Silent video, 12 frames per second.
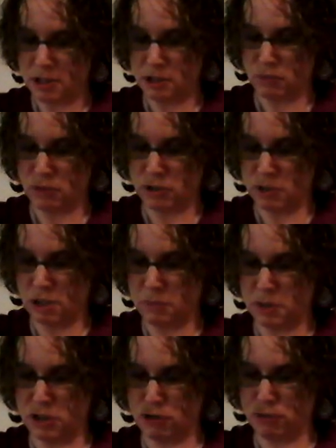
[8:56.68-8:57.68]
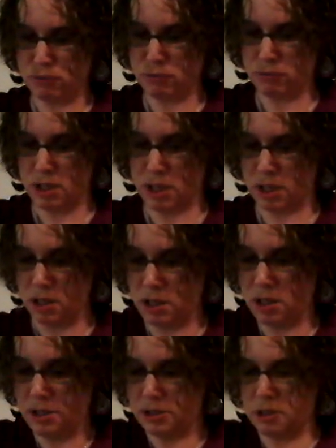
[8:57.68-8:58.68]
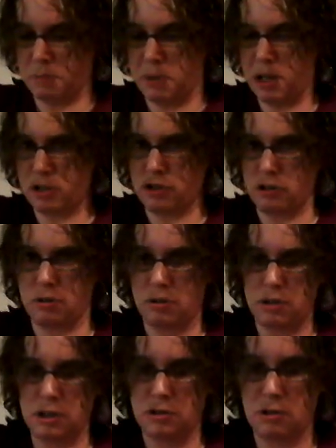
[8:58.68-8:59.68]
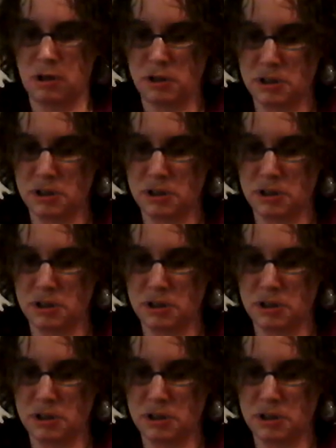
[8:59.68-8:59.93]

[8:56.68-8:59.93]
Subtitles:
This one's going to be tricky because the picture is on